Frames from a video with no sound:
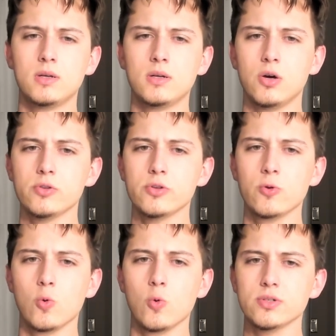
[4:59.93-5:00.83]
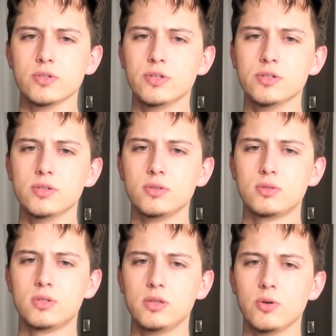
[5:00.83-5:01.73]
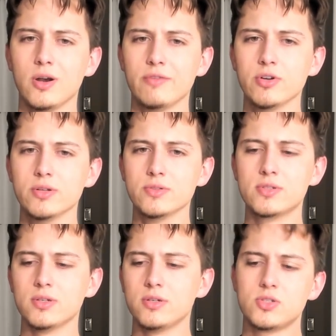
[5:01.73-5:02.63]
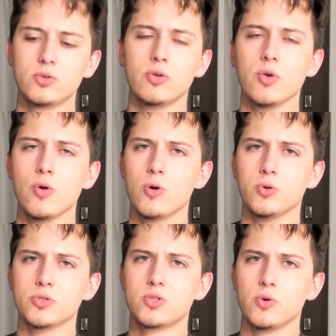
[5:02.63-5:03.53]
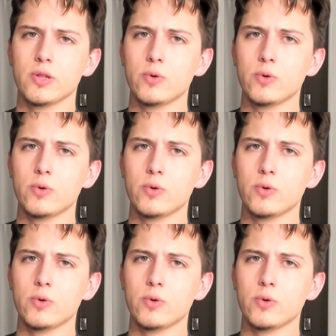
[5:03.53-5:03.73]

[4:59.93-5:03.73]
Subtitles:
A although there wasn't any clear evidence, and I still don't know the whole story. They were